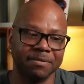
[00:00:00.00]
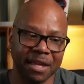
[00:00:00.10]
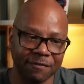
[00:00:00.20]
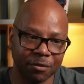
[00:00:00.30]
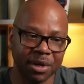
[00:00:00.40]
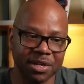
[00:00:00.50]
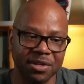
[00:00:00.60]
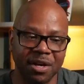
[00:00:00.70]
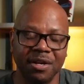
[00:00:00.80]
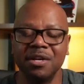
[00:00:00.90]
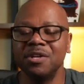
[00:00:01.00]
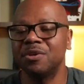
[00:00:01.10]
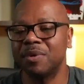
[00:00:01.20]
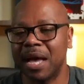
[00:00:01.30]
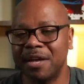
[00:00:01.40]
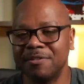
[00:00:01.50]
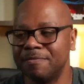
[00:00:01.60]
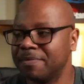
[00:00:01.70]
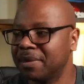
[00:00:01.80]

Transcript: Thank for what He's done. So, guys.